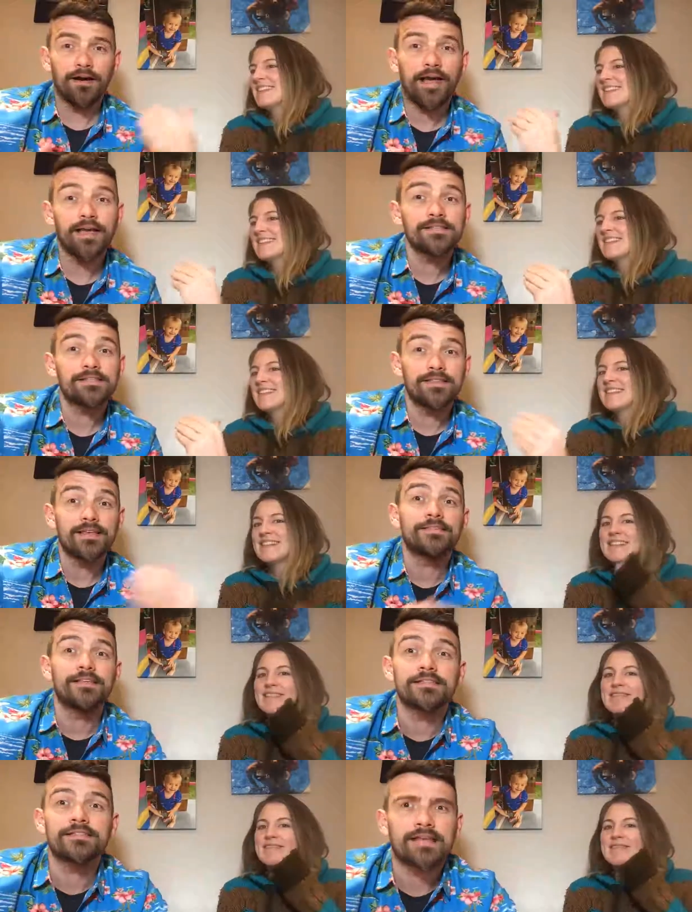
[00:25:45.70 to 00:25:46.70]
Speaker 1: heads,
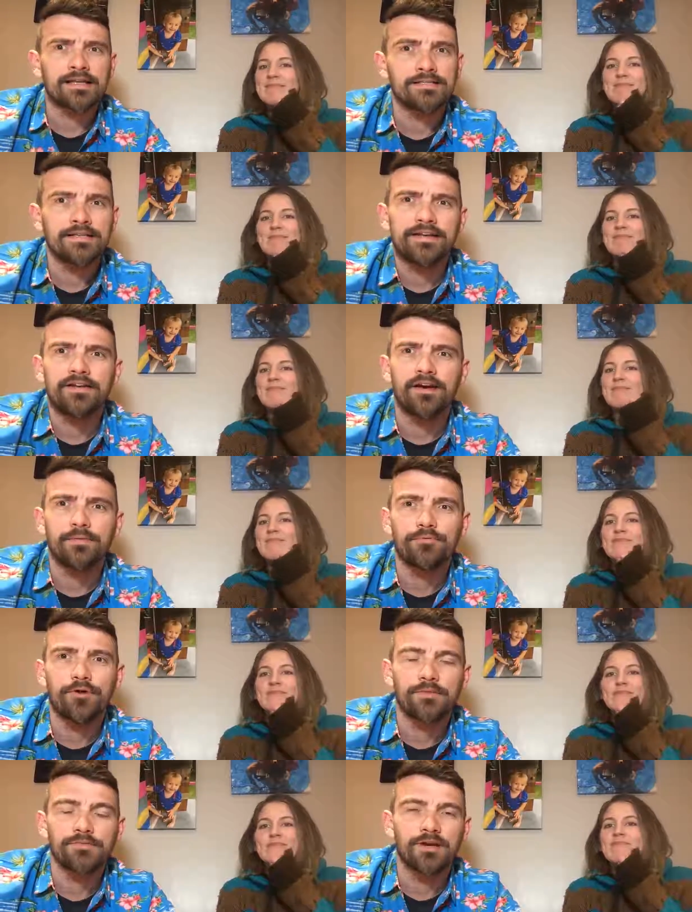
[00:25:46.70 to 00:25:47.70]
this is Saturday night
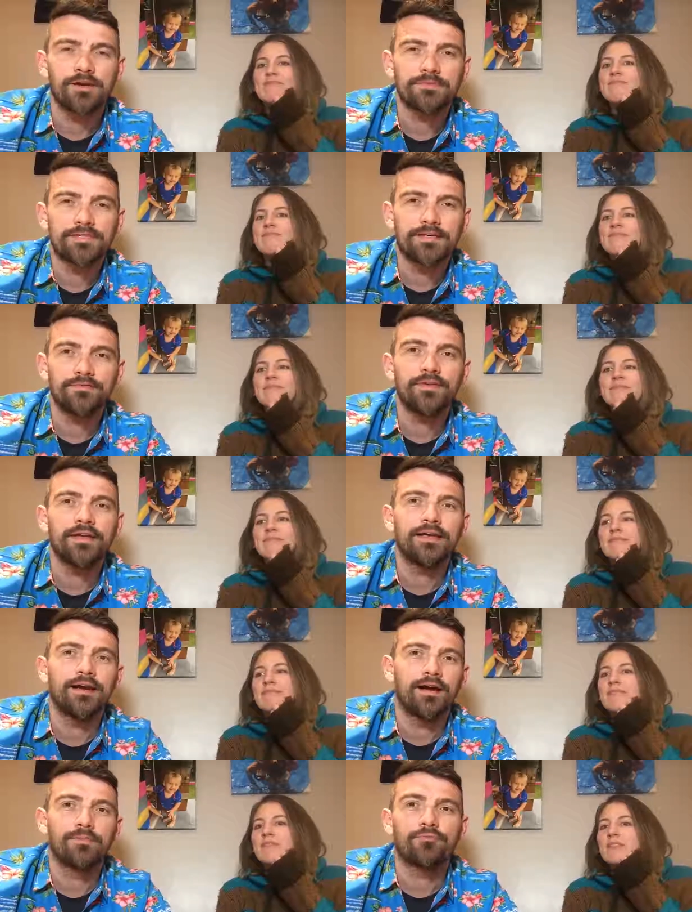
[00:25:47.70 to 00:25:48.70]
primetime
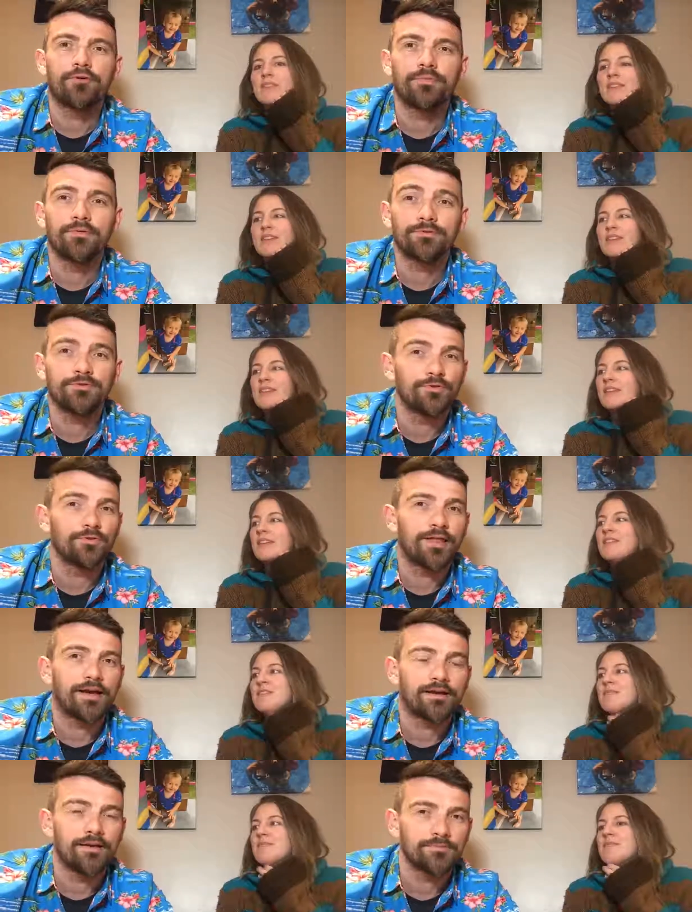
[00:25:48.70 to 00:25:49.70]
TV. I'm probably sure
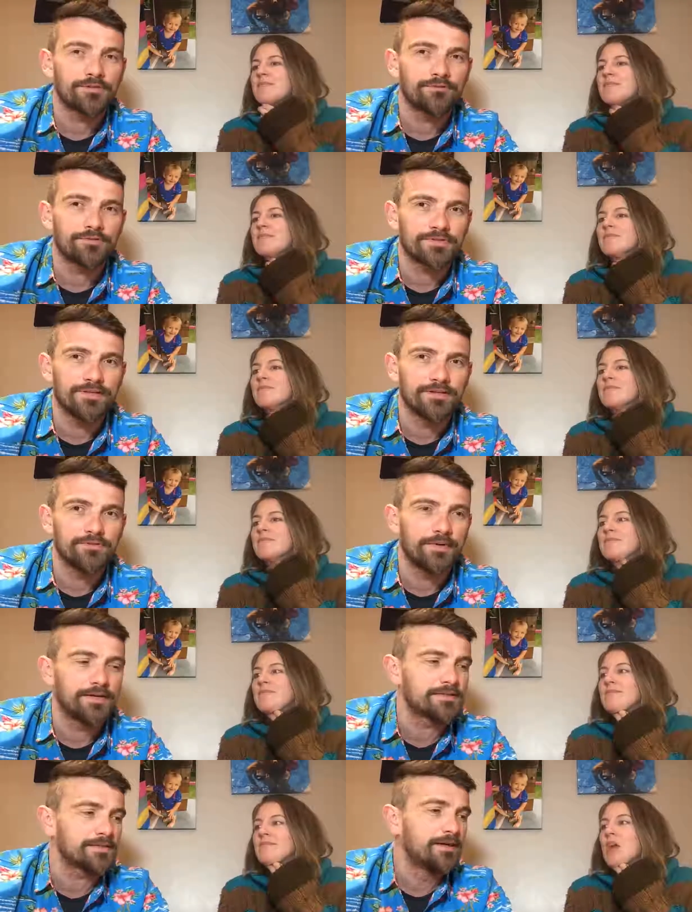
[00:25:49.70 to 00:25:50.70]
that comes across a little
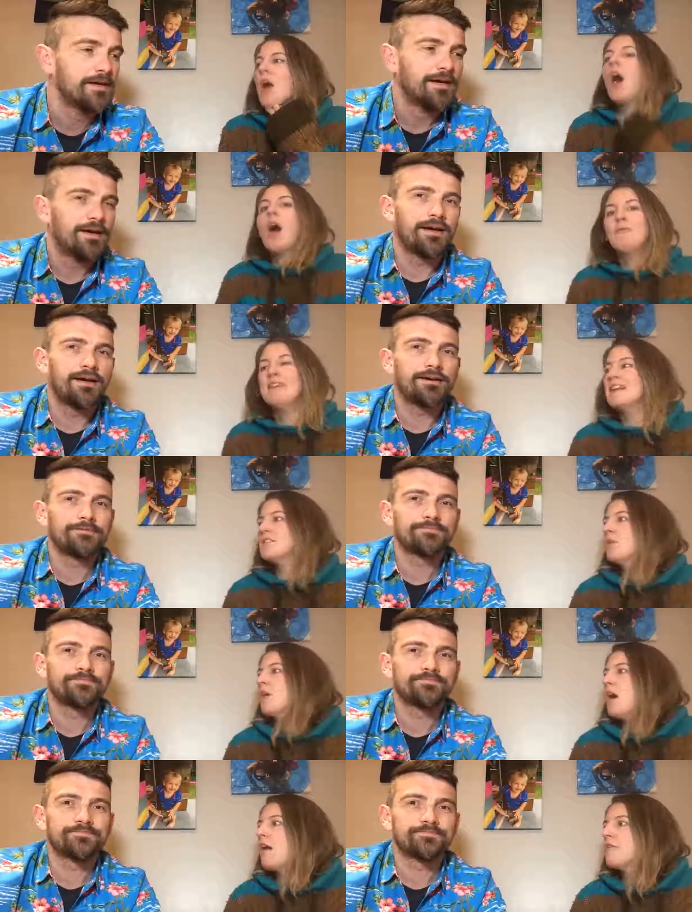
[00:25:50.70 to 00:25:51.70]
bit. I'm really um,
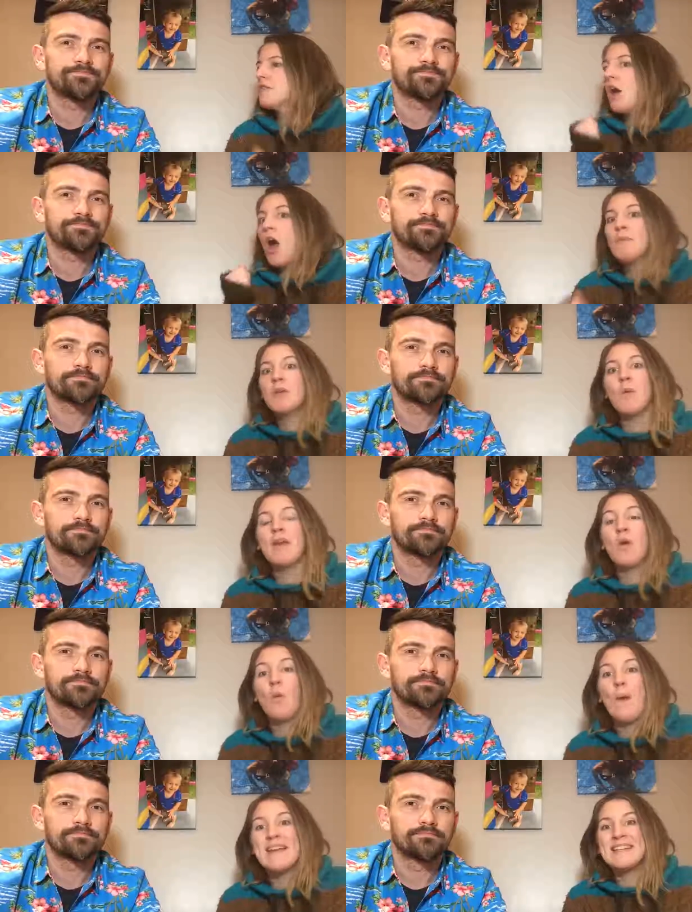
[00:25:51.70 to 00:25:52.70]
oh,
Speaker 2: I've got. I'm
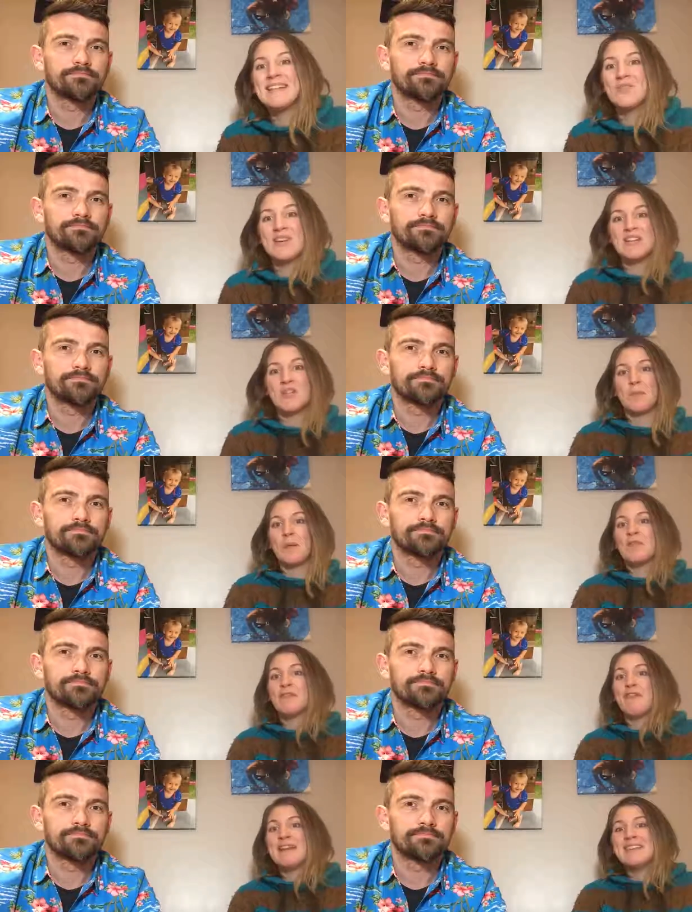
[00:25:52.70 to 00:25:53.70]
going wedding dress shopping
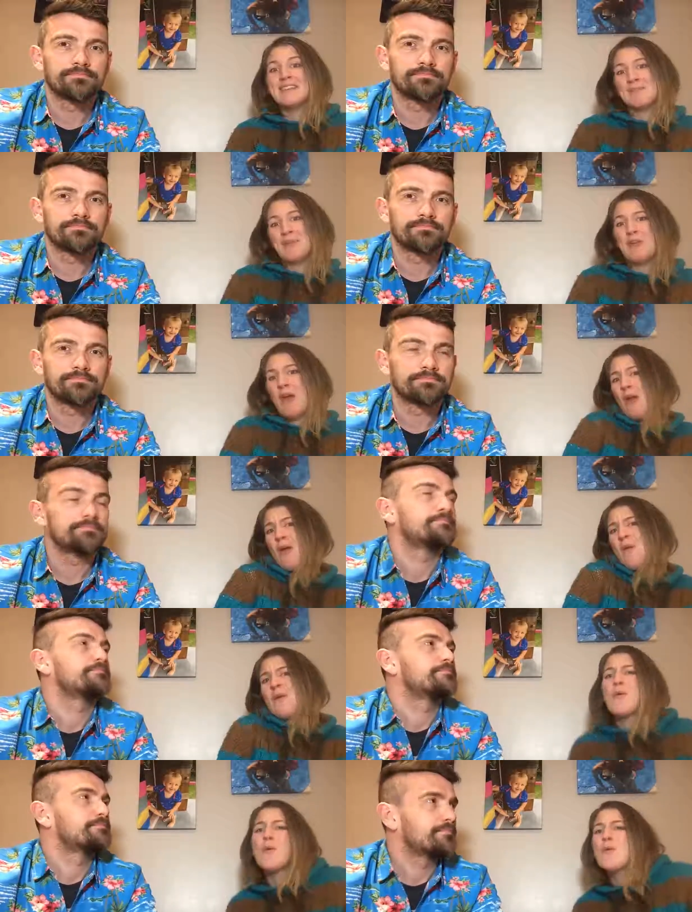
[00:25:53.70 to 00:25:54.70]
with a friend tomorrow.
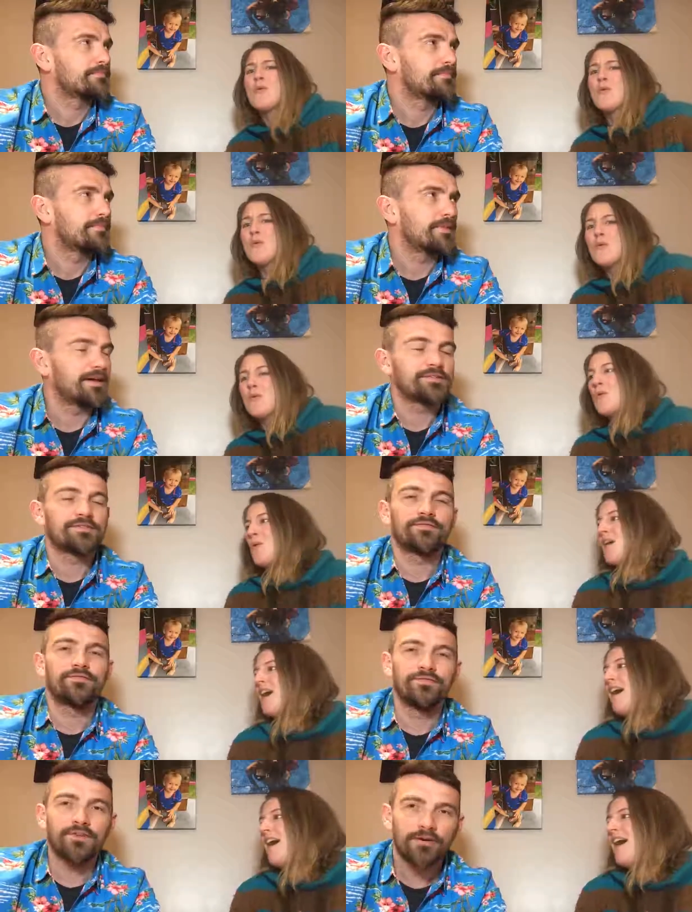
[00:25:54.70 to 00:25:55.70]
Woo!
Speaker 1: That's
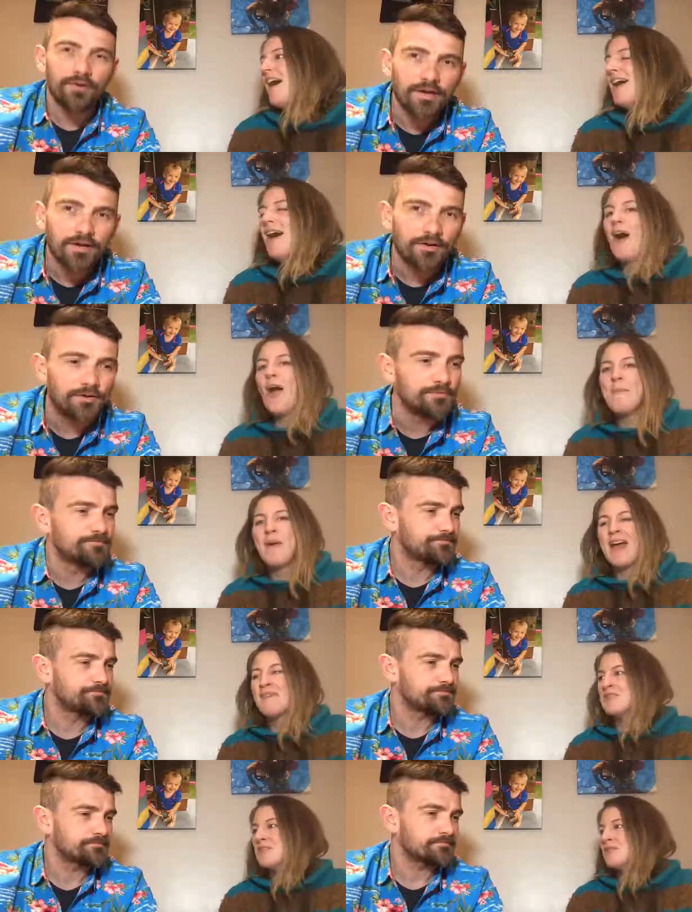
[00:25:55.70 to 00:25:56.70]
very cool. I might
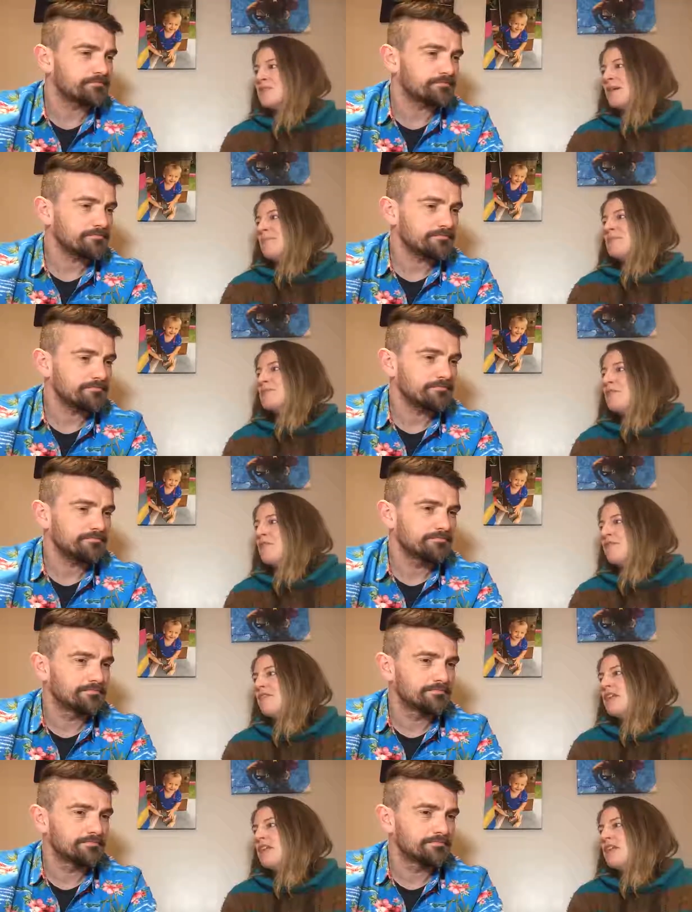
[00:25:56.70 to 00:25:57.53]
have
Speaker 2: to do some sort of